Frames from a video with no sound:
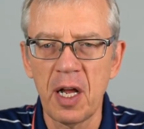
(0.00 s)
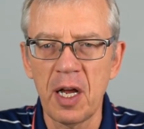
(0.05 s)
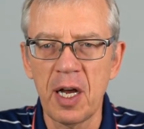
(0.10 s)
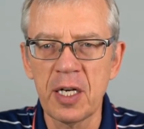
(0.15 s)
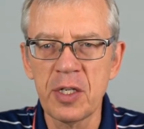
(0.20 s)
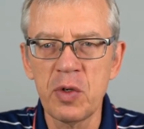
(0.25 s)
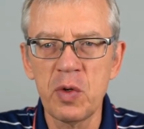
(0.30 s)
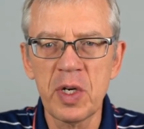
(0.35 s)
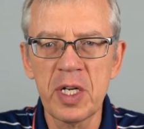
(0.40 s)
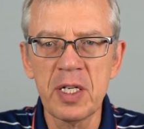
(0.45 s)

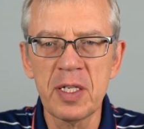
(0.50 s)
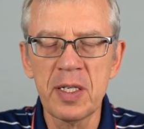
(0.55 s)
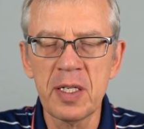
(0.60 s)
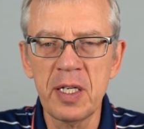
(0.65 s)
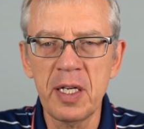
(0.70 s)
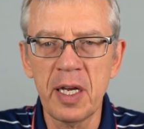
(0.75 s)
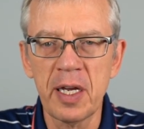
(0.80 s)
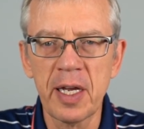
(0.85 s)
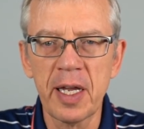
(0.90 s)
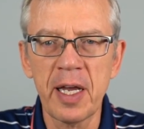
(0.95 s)
As you can
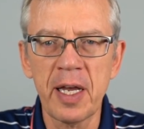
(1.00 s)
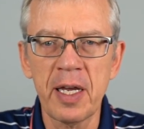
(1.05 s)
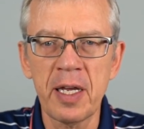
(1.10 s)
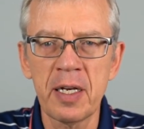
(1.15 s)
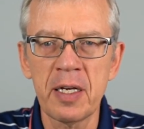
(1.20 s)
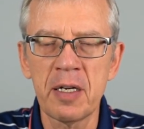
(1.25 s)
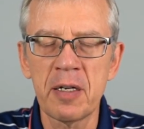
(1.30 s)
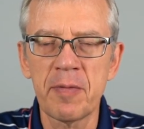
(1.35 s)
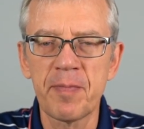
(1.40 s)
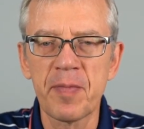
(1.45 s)
see,
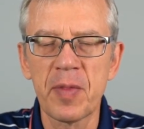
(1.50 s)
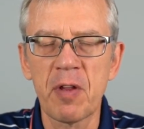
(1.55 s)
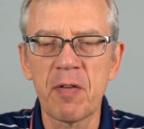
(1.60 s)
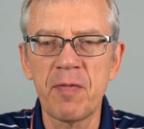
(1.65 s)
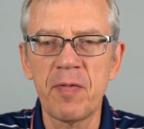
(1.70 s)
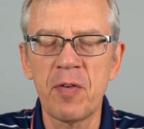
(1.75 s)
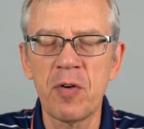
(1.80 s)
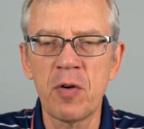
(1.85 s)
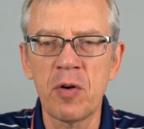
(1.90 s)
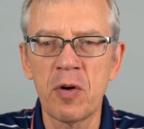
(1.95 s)
again,
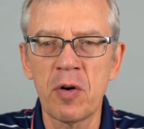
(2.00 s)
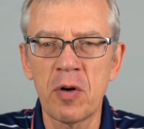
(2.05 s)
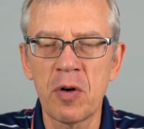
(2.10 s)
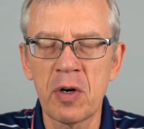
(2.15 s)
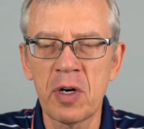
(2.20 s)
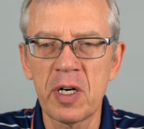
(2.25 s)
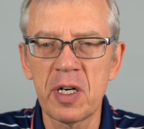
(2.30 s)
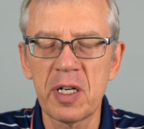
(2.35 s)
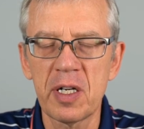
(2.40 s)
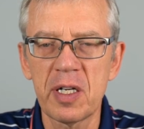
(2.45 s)

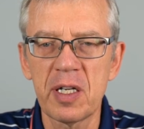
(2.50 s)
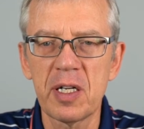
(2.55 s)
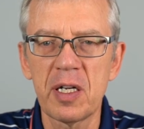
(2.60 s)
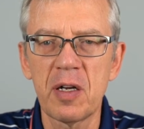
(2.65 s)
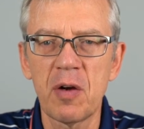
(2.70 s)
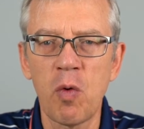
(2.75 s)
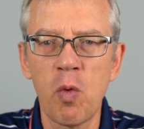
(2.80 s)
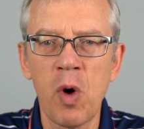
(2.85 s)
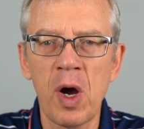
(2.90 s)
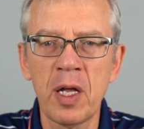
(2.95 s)
for
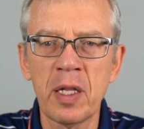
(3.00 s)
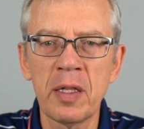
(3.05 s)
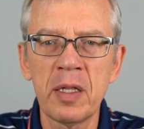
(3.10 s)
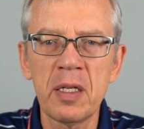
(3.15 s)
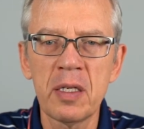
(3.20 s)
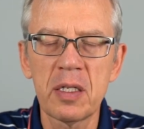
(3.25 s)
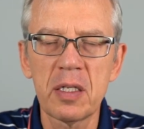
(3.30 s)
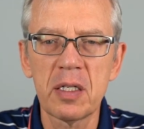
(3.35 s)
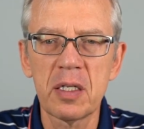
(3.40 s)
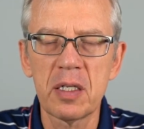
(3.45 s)

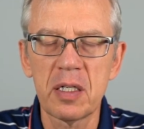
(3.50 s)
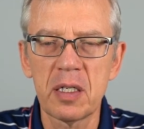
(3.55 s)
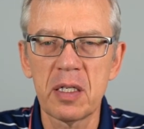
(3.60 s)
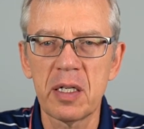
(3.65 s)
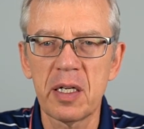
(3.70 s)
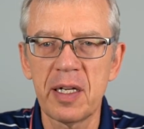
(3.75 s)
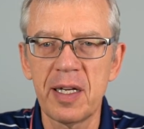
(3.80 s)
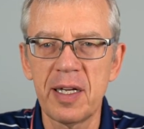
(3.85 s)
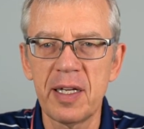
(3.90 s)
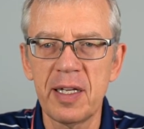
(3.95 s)
1,
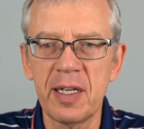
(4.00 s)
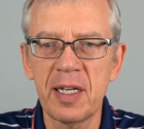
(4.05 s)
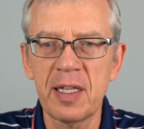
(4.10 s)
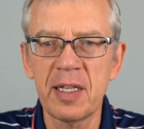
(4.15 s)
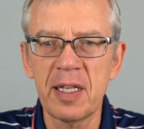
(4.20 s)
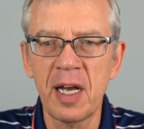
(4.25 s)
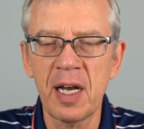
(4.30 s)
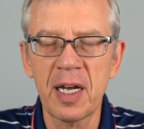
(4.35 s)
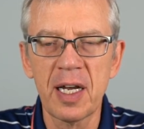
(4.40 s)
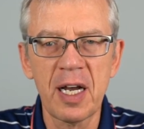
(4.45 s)

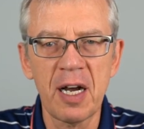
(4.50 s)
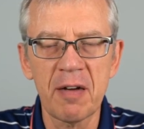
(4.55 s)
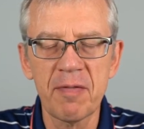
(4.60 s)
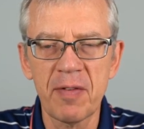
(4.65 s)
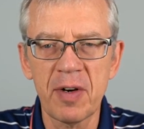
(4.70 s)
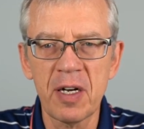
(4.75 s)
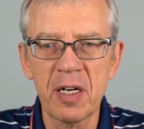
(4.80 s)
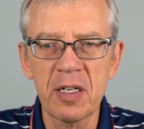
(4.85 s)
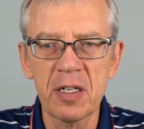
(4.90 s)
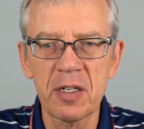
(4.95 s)
jedna
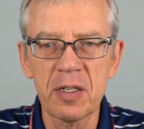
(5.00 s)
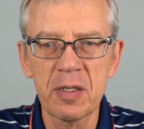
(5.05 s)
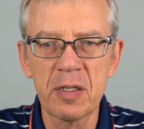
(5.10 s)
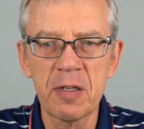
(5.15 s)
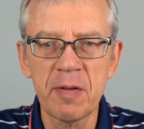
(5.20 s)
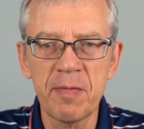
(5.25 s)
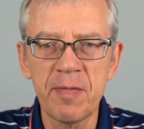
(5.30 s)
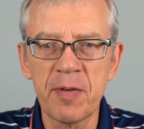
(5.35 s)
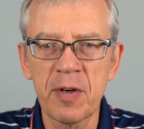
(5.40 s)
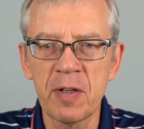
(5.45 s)
kawa is
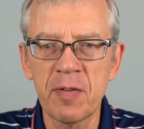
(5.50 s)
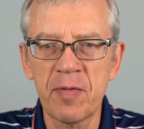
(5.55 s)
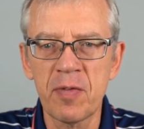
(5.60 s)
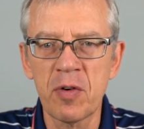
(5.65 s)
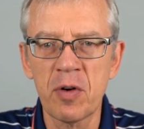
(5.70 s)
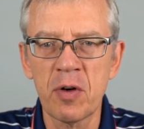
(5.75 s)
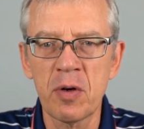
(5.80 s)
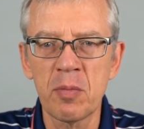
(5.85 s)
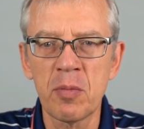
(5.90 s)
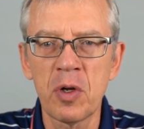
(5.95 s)
different
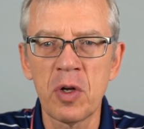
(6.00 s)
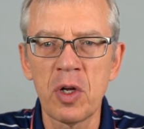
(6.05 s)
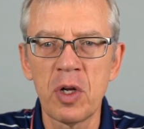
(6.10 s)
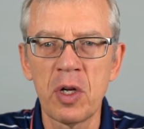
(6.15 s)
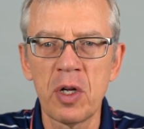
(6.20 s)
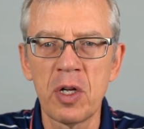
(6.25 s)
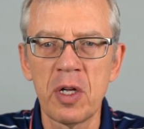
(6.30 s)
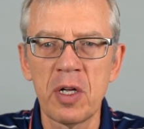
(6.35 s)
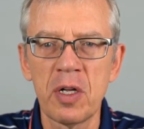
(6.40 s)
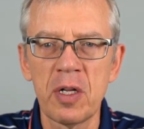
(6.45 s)
from
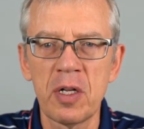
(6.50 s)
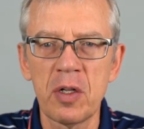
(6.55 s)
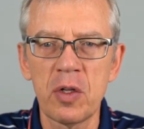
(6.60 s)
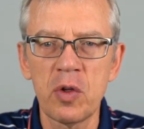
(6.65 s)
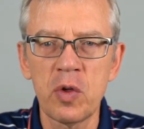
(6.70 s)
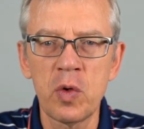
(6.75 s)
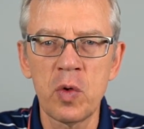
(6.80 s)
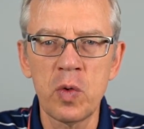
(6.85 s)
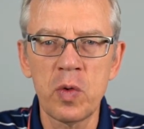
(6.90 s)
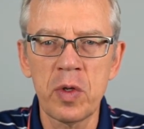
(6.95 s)

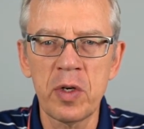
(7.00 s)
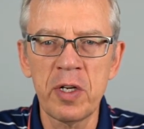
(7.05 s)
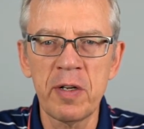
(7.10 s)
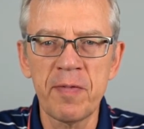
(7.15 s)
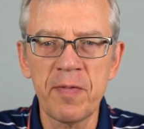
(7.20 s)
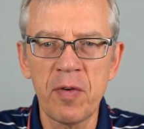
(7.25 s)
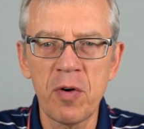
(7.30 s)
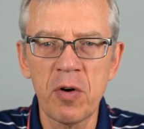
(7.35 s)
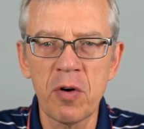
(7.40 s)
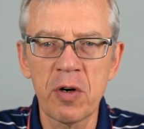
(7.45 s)
2, 3,
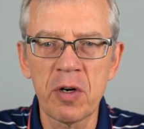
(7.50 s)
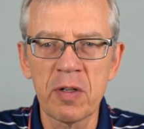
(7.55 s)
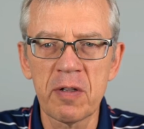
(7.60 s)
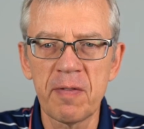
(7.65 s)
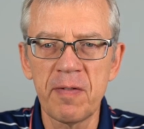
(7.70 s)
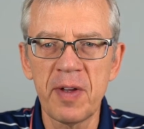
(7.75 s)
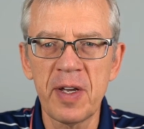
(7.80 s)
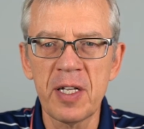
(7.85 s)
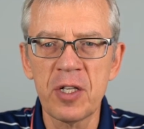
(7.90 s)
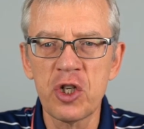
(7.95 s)
4,
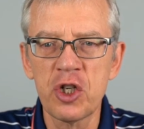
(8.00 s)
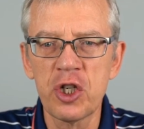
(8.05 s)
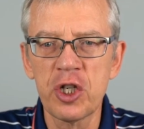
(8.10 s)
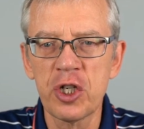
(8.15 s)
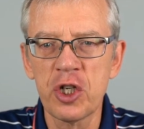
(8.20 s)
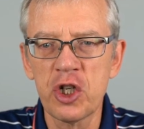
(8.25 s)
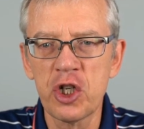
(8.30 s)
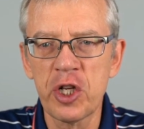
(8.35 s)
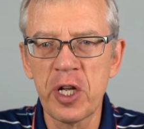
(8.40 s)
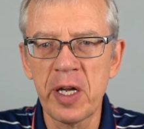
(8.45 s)
2,
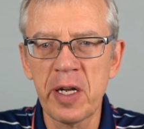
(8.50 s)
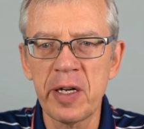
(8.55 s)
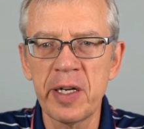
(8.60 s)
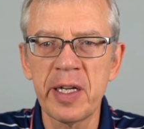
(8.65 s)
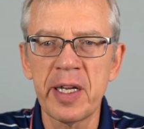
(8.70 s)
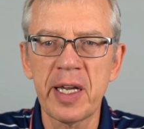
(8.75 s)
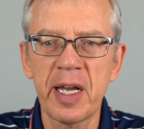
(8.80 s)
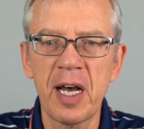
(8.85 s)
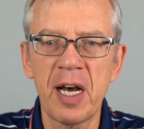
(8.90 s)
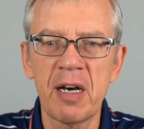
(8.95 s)
3,
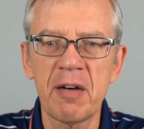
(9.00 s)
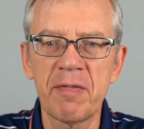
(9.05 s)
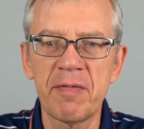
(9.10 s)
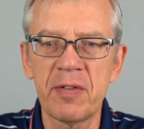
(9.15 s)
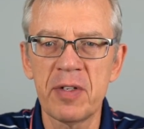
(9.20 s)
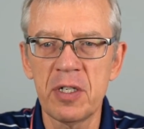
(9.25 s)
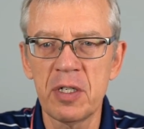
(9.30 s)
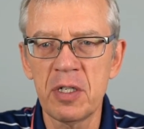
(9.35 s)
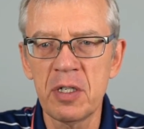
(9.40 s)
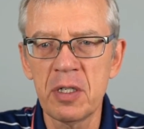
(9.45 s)
4
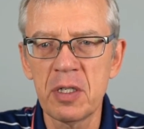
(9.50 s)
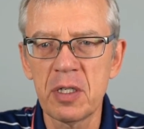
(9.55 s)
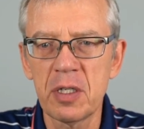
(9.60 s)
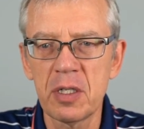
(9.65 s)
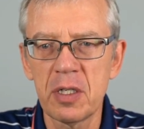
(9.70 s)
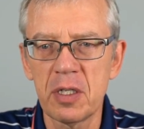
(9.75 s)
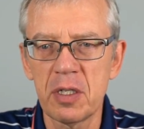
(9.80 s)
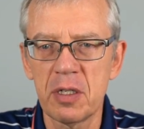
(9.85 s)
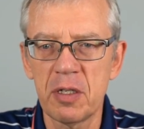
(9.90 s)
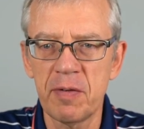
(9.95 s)
kawy,
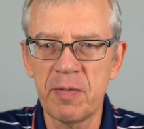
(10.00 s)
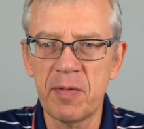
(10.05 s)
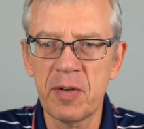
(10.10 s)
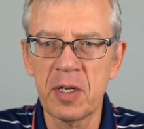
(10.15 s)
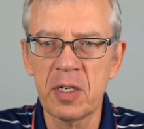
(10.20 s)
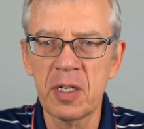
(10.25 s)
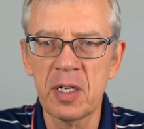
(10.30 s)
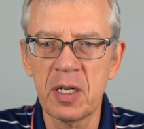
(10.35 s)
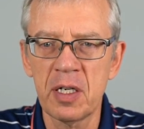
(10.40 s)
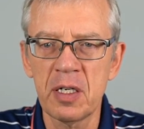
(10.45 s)

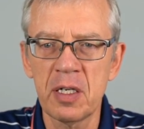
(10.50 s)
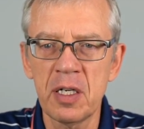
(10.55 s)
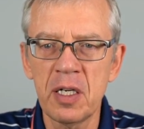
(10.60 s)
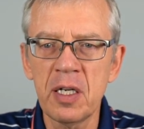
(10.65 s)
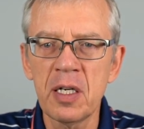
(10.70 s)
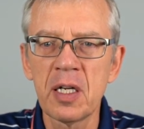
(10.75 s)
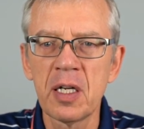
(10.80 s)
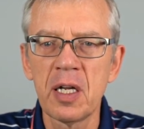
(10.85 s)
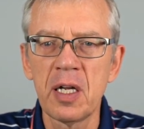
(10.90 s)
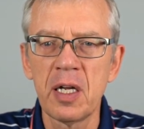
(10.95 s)
different
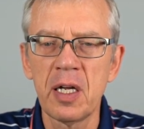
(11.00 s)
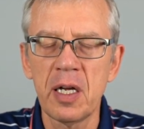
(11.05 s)
ending.